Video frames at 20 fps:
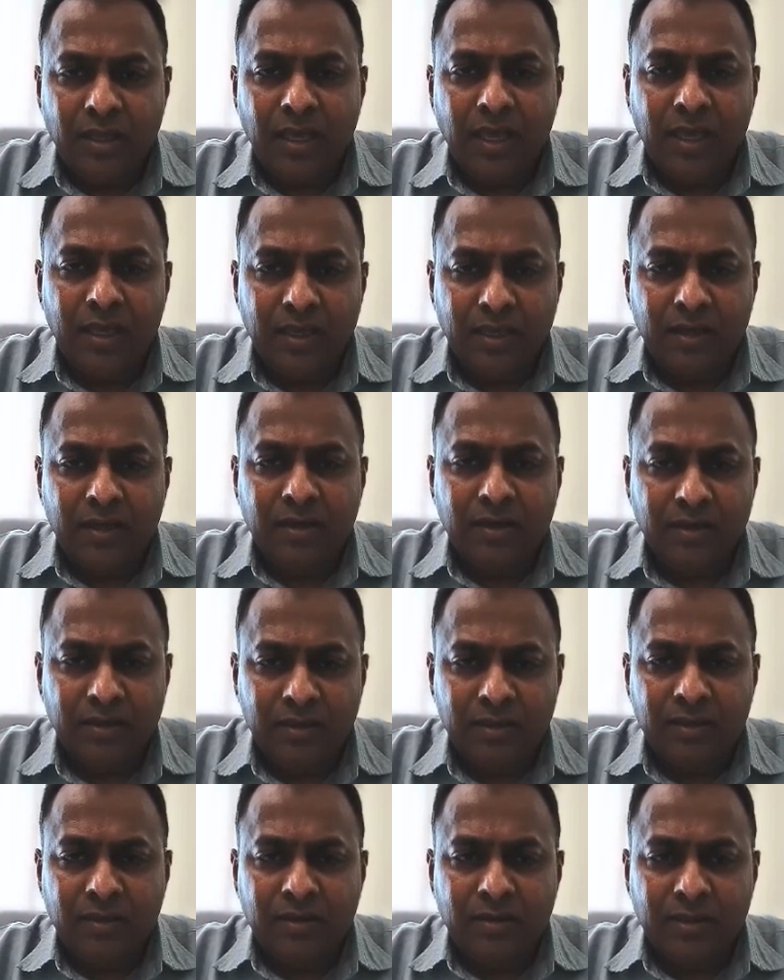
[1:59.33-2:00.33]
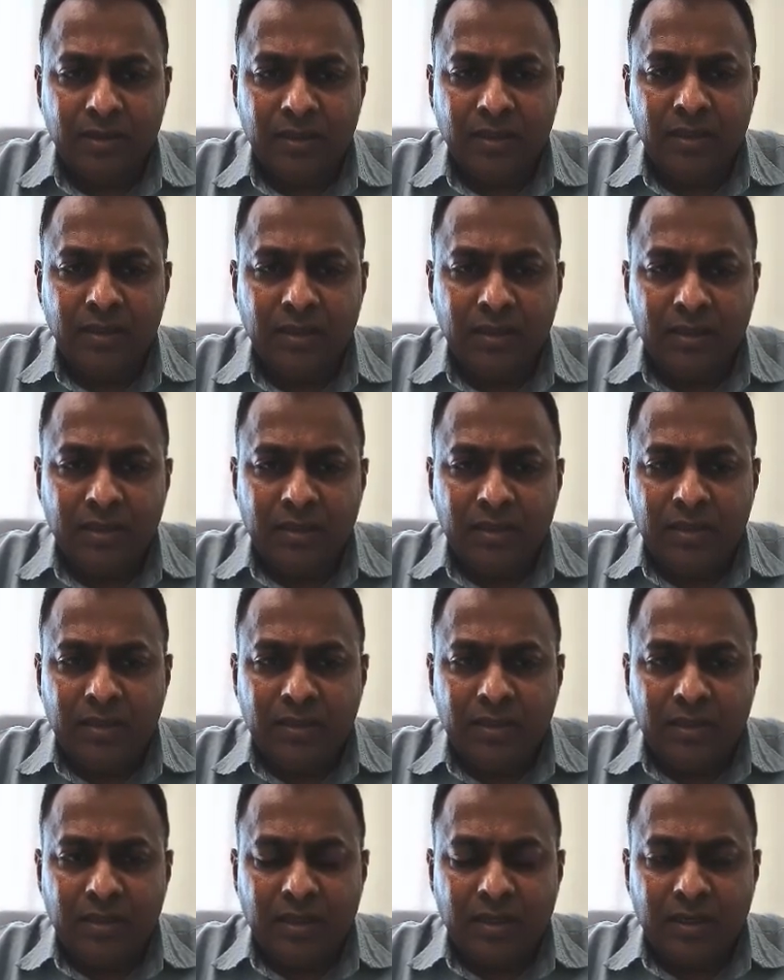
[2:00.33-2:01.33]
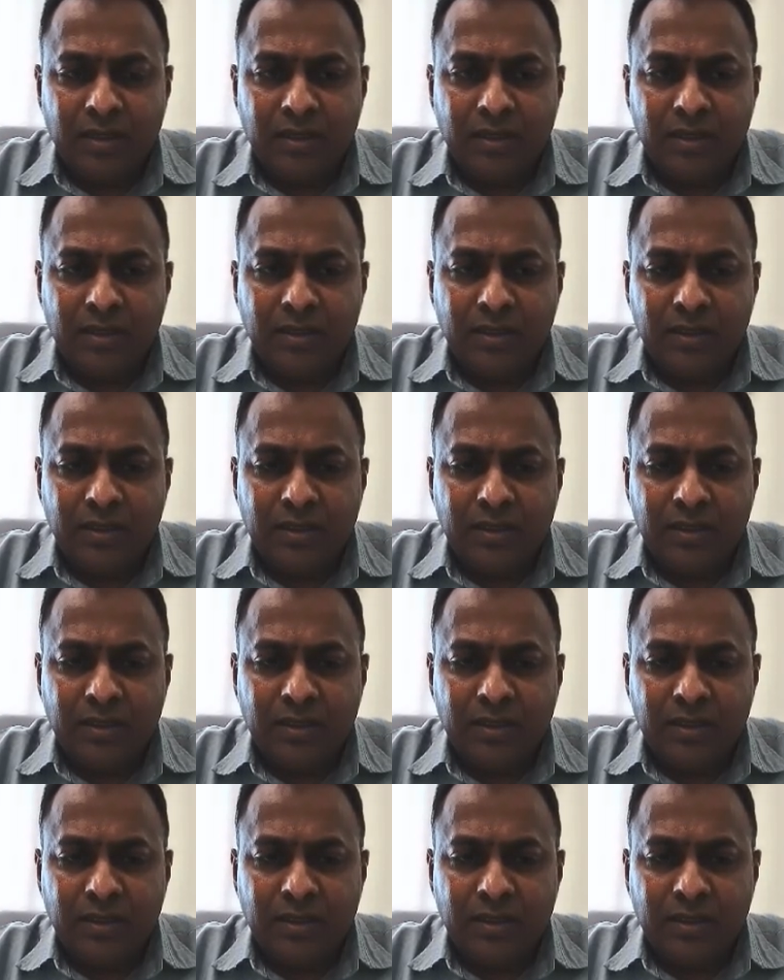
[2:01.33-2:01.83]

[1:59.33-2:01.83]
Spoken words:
act, okay, uh,